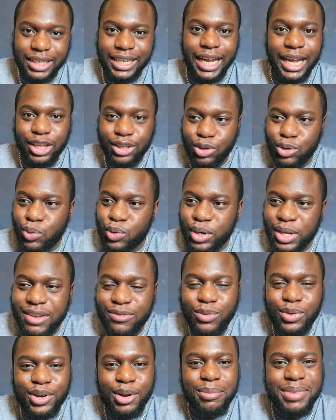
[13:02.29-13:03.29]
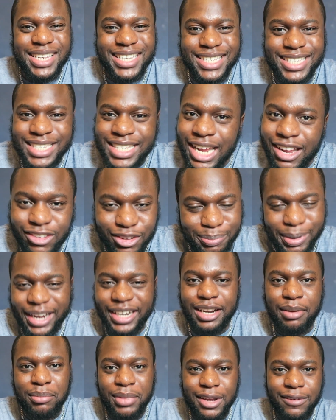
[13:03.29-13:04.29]
Like, you wouldn't even want to be saved by
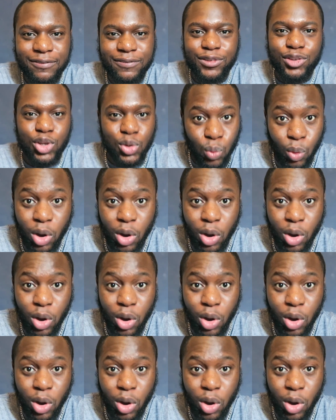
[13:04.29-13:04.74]
them if you